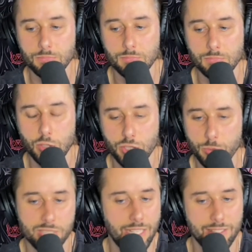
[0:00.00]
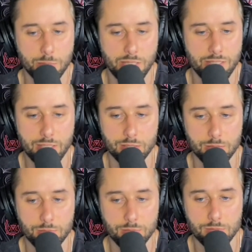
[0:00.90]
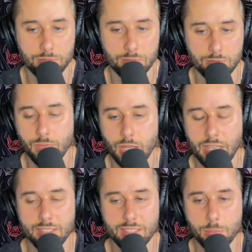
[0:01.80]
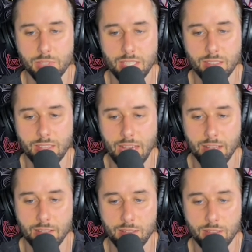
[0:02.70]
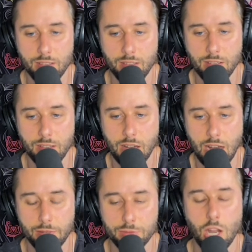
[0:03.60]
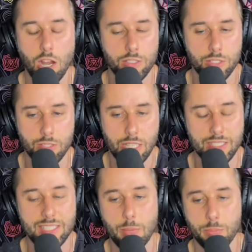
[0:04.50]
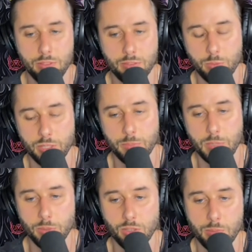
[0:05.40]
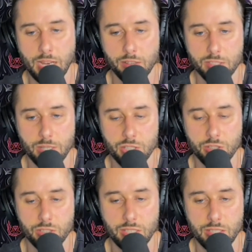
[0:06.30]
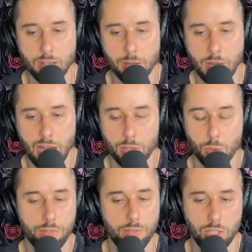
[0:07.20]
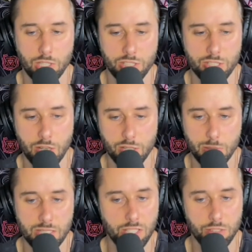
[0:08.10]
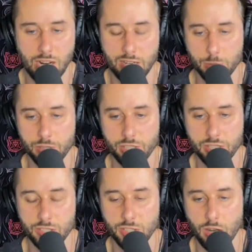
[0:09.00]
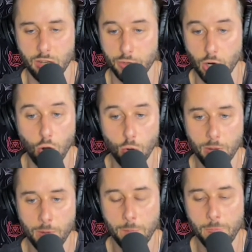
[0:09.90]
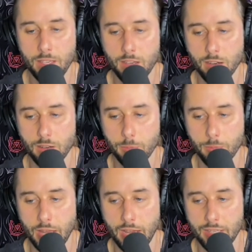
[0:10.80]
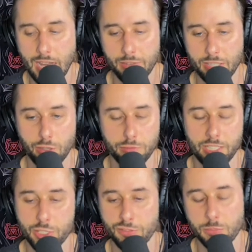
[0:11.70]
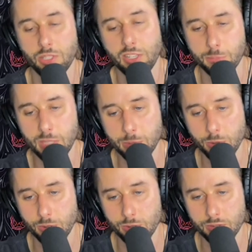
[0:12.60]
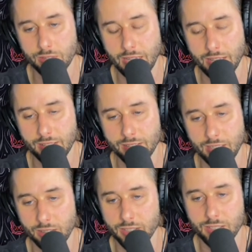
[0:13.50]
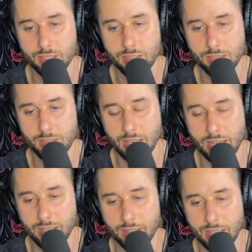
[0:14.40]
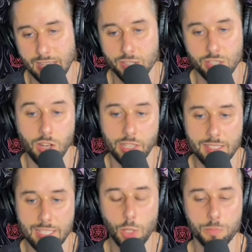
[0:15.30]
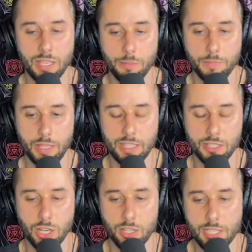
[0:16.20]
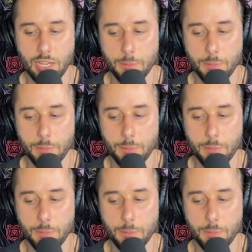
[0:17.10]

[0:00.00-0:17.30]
suicide's a big deal. It's something that I've talked in depth with people about, especially having one of our largest songs be Sunrise, which is a song for hope, and having the reflection from a lot of people that tell us that that song has helped them in a dark time,